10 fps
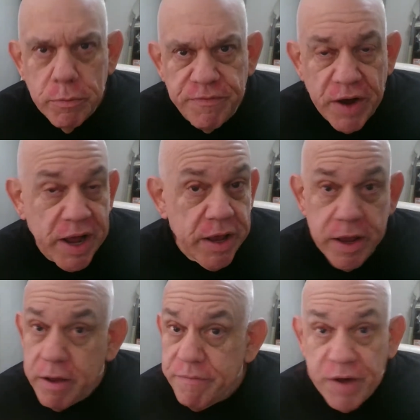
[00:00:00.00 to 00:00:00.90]

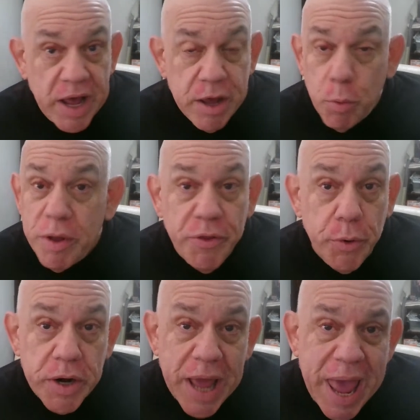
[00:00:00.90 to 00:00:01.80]
via
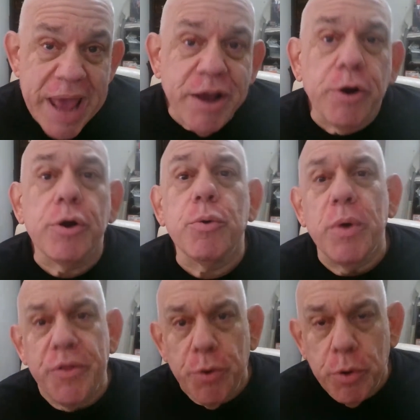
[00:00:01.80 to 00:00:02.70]
whether an anchor,
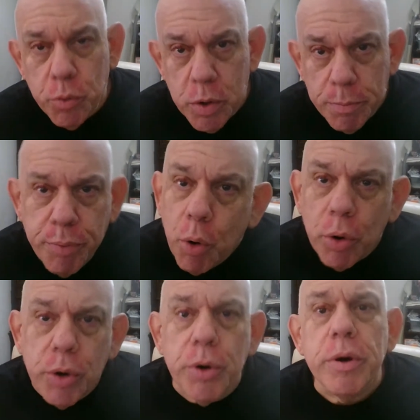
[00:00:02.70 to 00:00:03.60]
whether a
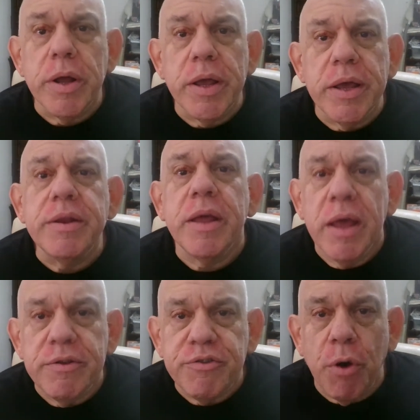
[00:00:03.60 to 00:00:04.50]
reporter. It
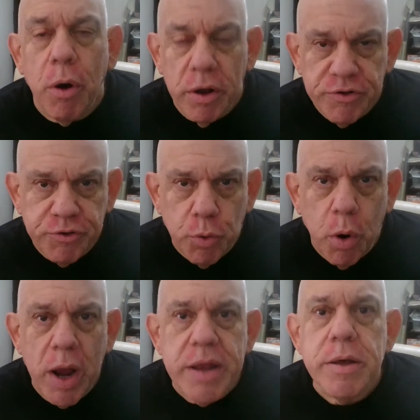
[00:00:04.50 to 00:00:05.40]
has caused
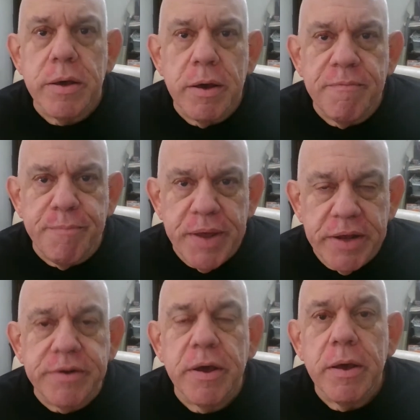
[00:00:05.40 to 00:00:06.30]
quite a
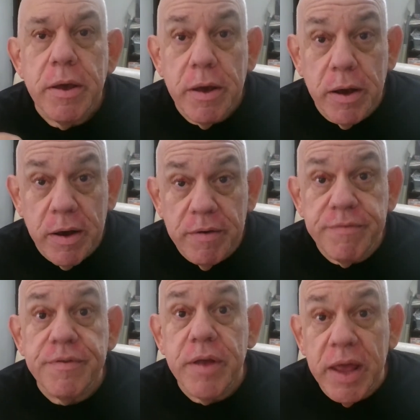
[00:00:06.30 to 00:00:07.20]
bit of
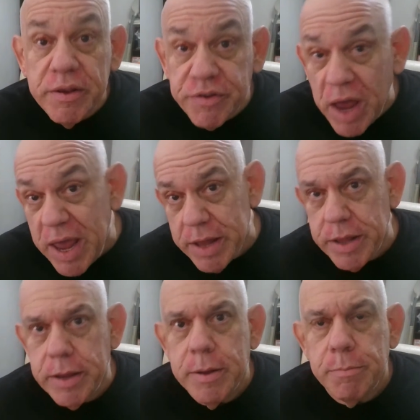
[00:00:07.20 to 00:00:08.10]

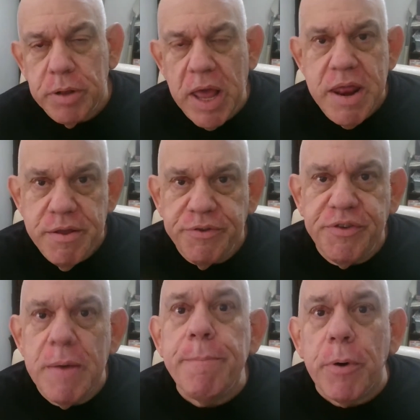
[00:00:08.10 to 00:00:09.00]
anxiety, plain and
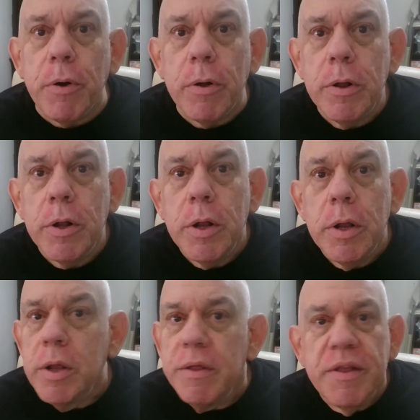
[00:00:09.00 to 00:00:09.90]
simple.
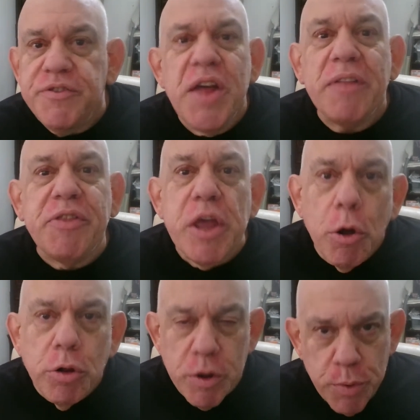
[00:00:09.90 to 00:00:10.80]
It's not the
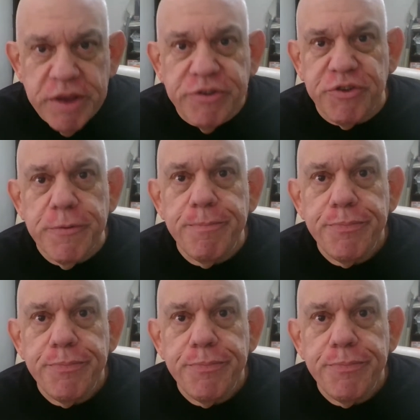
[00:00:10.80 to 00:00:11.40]
only reason